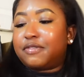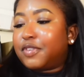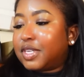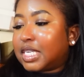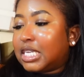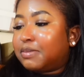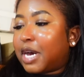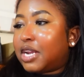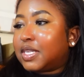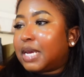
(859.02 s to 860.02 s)
of full size
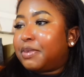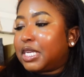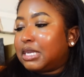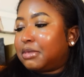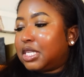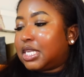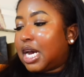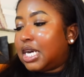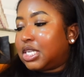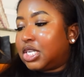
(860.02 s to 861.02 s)
bottles, I picked up the
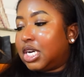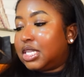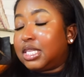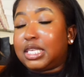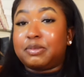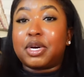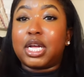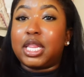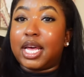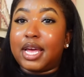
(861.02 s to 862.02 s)
Tatcha, the Deep
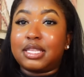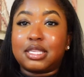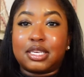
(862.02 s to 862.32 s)
Cleanse.